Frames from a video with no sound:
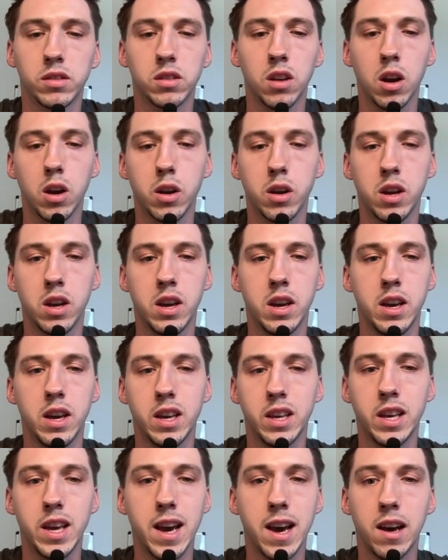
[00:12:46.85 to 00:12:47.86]
So
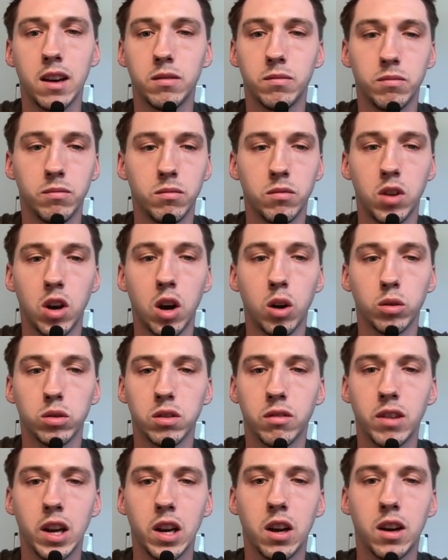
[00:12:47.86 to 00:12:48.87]
yeah, I
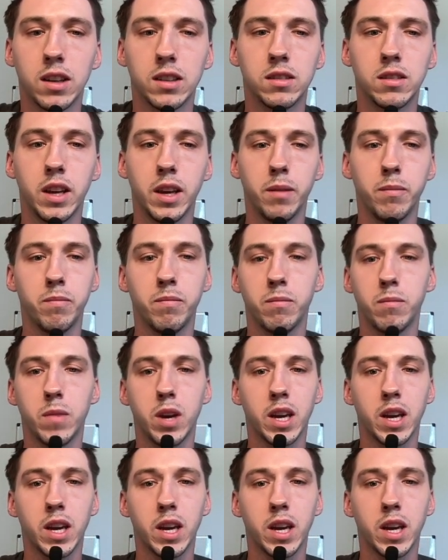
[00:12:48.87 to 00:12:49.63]
also really like his team.